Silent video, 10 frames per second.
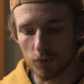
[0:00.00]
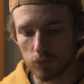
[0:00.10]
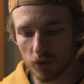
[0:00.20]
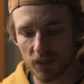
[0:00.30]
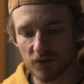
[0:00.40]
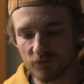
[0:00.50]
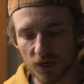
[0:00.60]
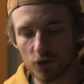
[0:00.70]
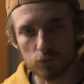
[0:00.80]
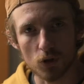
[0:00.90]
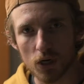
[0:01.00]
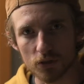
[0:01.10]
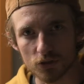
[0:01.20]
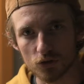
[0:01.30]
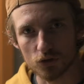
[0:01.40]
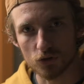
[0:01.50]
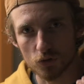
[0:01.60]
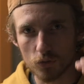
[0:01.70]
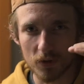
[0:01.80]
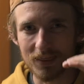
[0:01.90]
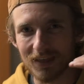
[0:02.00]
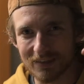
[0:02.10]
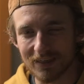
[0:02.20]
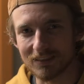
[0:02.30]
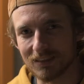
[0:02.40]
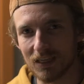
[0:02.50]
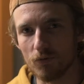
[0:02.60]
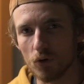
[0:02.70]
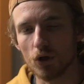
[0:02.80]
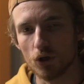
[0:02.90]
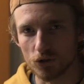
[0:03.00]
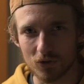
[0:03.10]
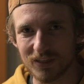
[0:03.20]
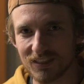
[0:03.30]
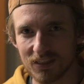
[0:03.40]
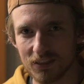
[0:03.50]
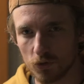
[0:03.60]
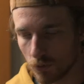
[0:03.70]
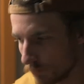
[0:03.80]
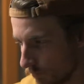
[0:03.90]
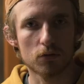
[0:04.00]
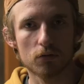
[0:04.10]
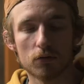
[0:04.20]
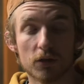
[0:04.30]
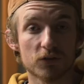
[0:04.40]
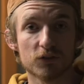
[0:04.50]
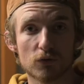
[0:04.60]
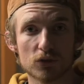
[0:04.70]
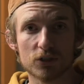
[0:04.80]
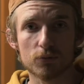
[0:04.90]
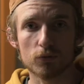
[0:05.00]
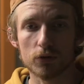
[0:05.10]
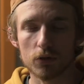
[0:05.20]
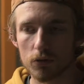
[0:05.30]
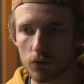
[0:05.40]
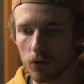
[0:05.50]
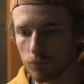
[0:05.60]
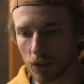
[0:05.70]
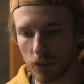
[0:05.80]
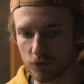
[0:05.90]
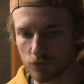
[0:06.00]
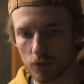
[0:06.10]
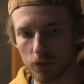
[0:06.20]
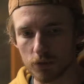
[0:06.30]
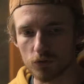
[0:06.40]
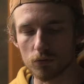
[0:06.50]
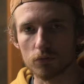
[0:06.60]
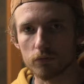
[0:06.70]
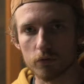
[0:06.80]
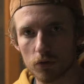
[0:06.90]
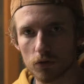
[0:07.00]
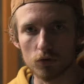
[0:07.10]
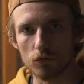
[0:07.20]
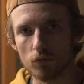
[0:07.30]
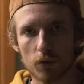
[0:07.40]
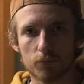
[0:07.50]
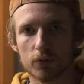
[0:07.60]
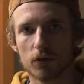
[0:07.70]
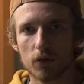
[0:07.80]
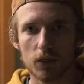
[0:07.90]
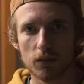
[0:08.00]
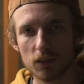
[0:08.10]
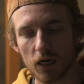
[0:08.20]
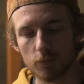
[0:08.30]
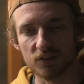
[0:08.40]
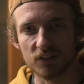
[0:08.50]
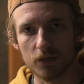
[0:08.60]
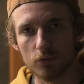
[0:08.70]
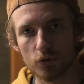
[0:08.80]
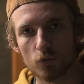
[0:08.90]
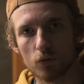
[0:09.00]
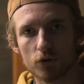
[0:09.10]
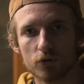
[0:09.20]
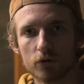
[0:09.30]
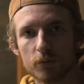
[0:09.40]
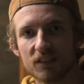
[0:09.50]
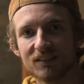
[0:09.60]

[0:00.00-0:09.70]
bring that final product to that next level. So let's get into it. Now this first tip really could apply to any sort of glue up type scenario where you're going to be